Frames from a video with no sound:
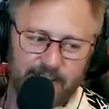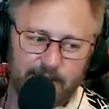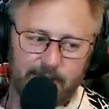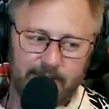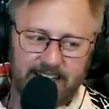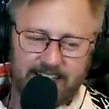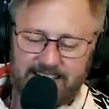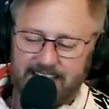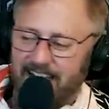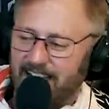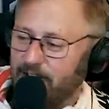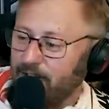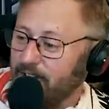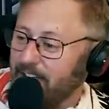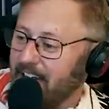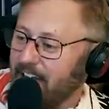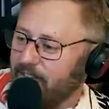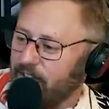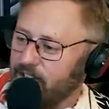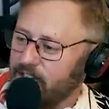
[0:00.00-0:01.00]
Those are best. Yeah, you
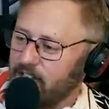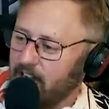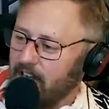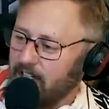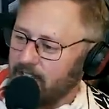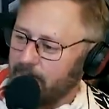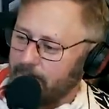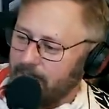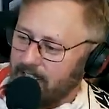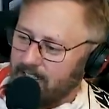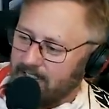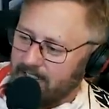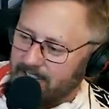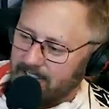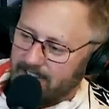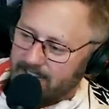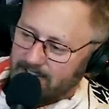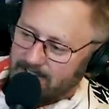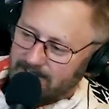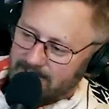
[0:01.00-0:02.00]
never talk about it
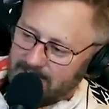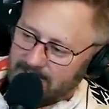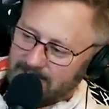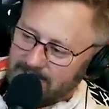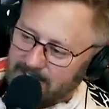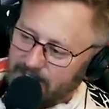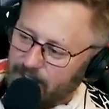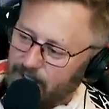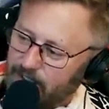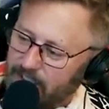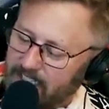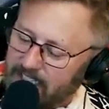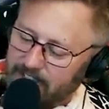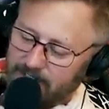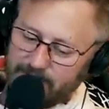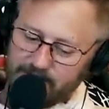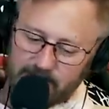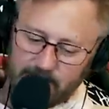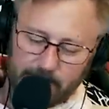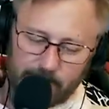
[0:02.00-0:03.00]
either. You don't
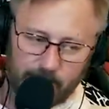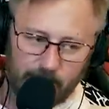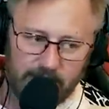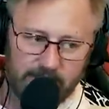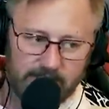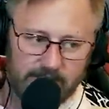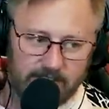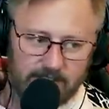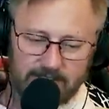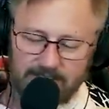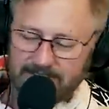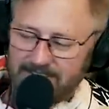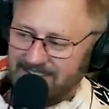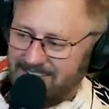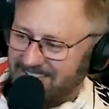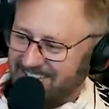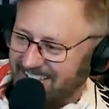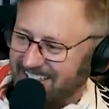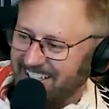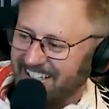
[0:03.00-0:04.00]
give some reason.
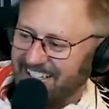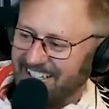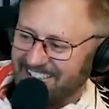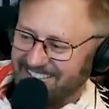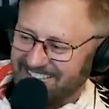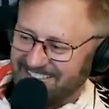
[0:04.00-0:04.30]
No. Yeah, yeah.